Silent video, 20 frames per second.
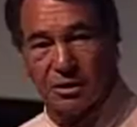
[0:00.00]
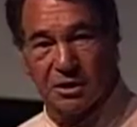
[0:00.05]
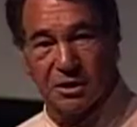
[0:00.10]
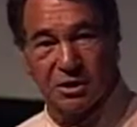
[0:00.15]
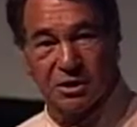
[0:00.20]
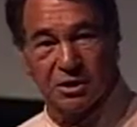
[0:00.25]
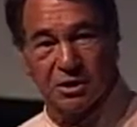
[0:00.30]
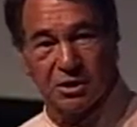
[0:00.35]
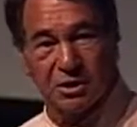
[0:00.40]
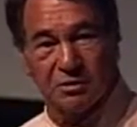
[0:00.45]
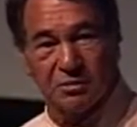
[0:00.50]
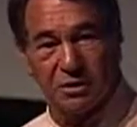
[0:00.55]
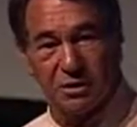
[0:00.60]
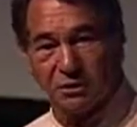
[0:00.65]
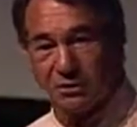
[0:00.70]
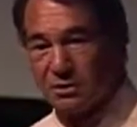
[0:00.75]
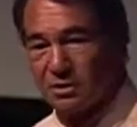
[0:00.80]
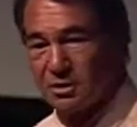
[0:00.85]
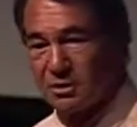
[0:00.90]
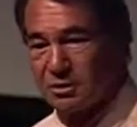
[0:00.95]

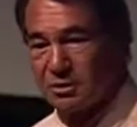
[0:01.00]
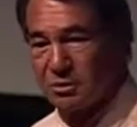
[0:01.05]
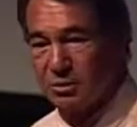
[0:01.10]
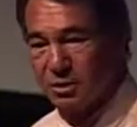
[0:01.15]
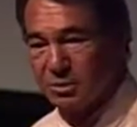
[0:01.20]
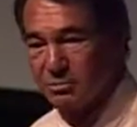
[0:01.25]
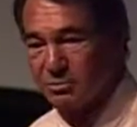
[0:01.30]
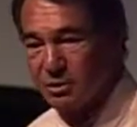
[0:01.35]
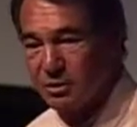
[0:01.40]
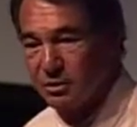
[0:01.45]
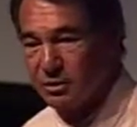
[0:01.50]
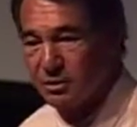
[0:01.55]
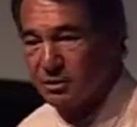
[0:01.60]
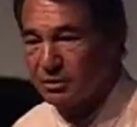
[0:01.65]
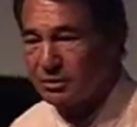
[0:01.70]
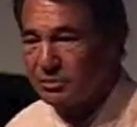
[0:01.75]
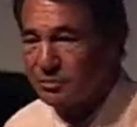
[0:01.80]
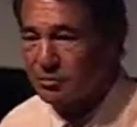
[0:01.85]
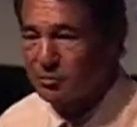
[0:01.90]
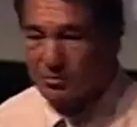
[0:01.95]
Conservatives on the
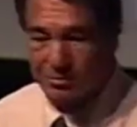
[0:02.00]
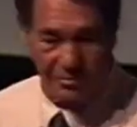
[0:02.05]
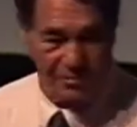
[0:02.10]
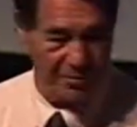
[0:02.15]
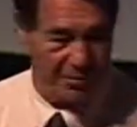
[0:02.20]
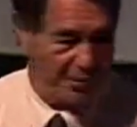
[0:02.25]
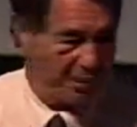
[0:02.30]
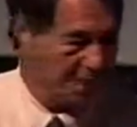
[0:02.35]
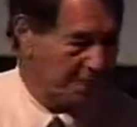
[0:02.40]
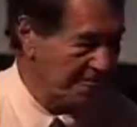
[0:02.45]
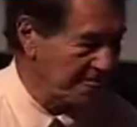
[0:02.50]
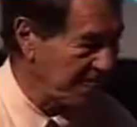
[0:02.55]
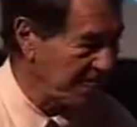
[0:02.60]
24th.